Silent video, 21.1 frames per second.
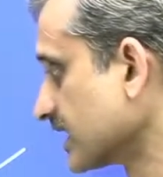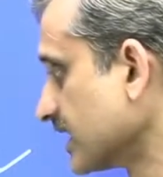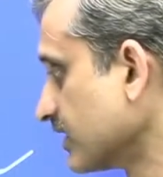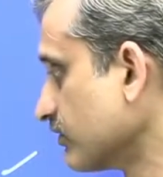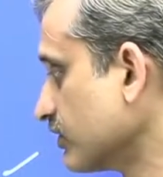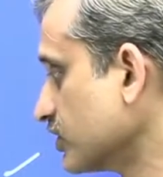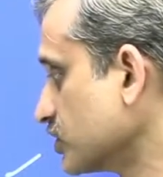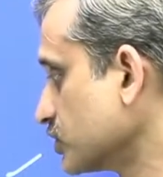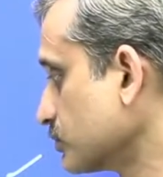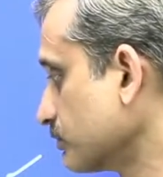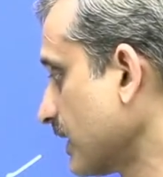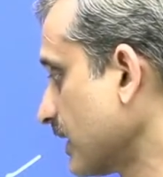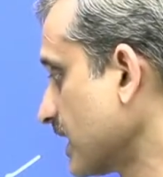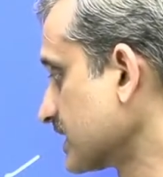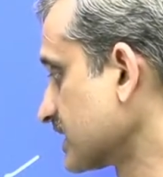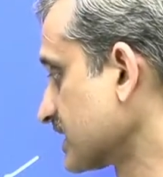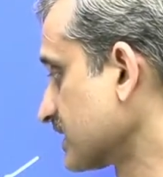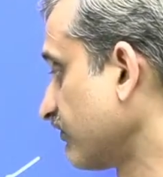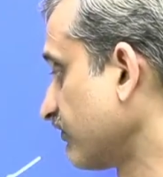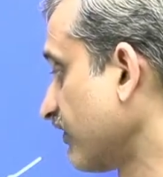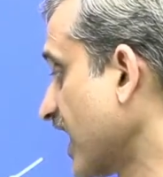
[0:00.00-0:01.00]
raised to power
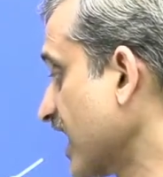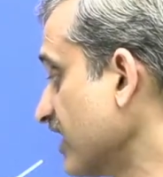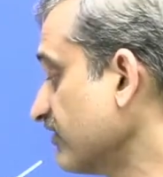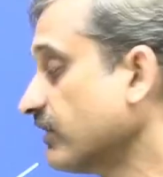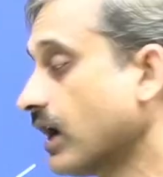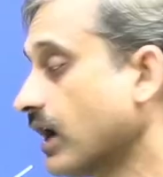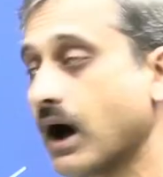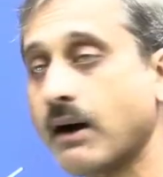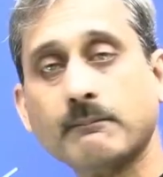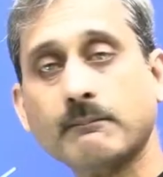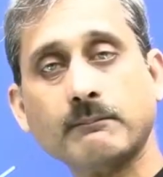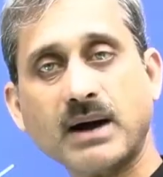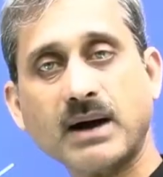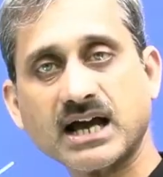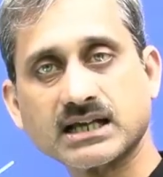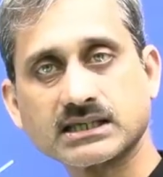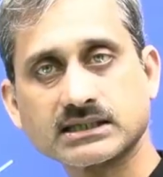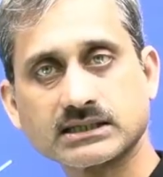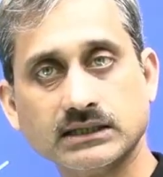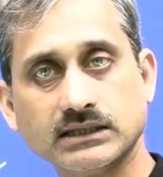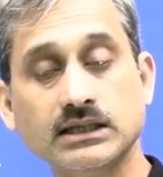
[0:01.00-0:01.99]
5
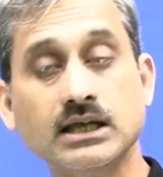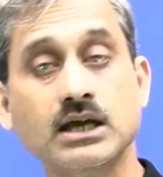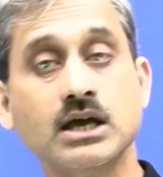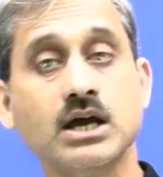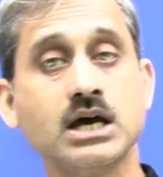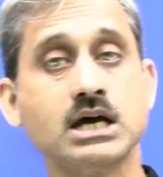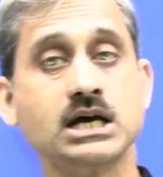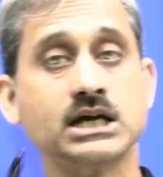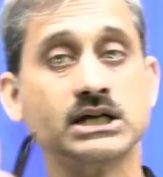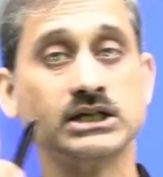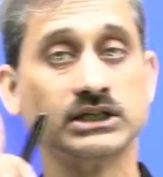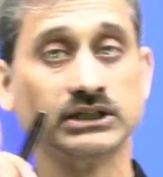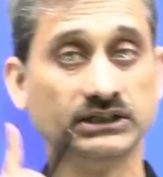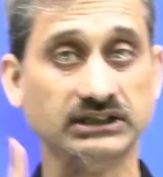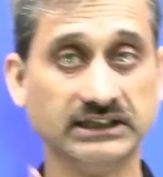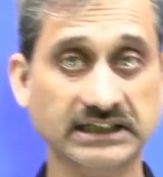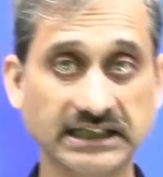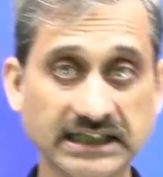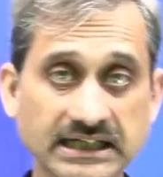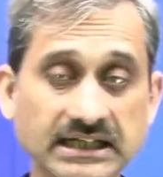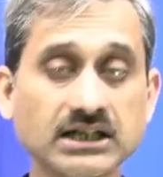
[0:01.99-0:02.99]
Pascal.
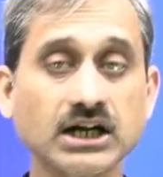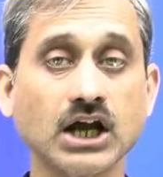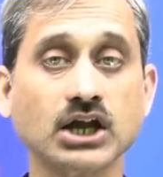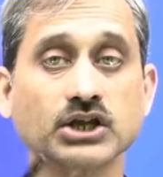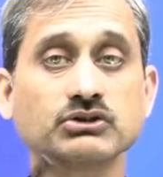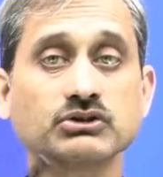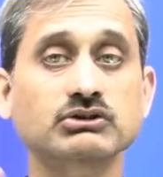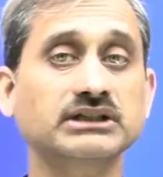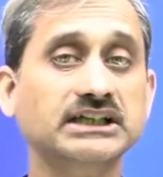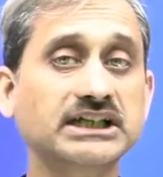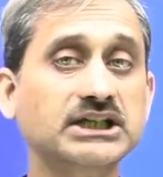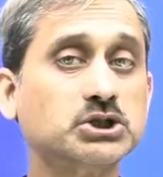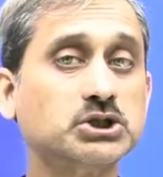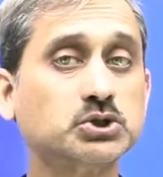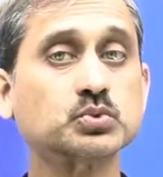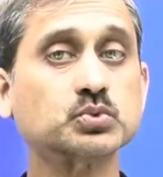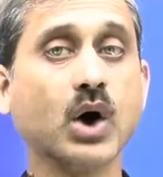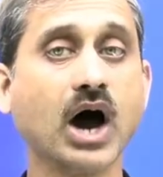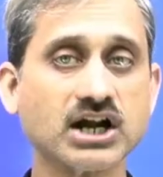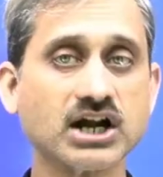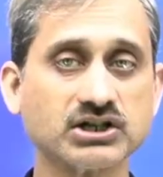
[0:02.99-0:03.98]
There you need to
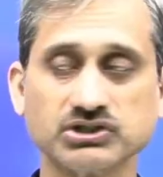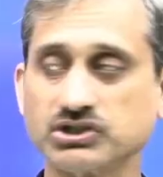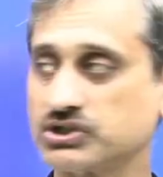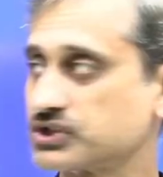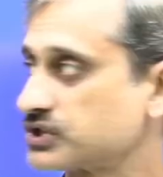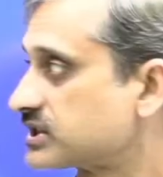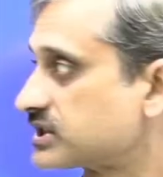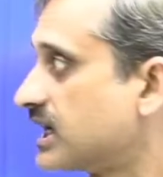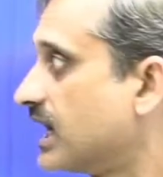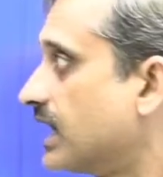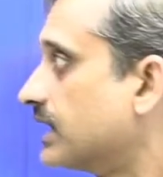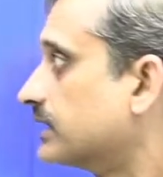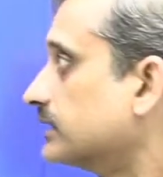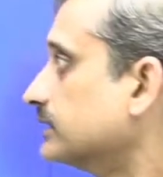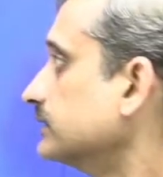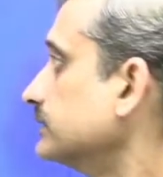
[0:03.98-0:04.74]
understand